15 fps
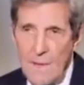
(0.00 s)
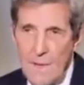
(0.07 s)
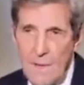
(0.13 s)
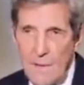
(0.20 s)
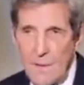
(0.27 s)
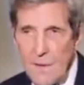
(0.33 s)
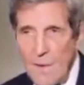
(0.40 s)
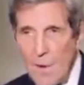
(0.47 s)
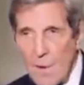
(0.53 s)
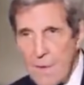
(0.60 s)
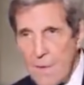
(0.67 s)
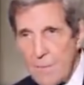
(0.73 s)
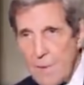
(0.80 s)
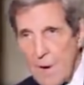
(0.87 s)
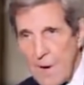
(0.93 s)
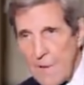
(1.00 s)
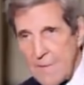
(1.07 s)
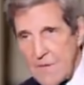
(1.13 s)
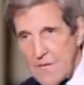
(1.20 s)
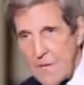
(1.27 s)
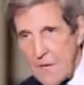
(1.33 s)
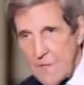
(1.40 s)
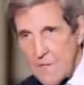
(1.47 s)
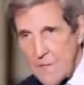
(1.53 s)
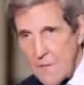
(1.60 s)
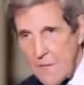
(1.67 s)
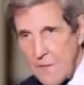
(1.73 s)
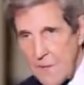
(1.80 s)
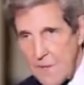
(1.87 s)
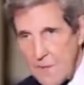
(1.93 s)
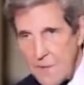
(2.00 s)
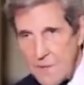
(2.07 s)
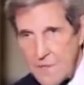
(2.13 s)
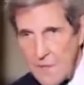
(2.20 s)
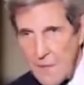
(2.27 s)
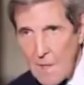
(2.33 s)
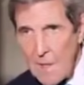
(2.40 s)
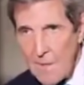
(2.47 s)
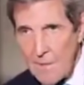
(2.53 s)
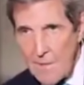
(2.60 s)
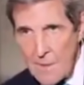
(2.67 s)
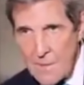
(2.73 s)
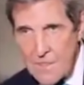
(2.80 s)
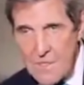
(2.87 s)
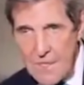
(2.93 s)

that in the northern part of his country, they used to live on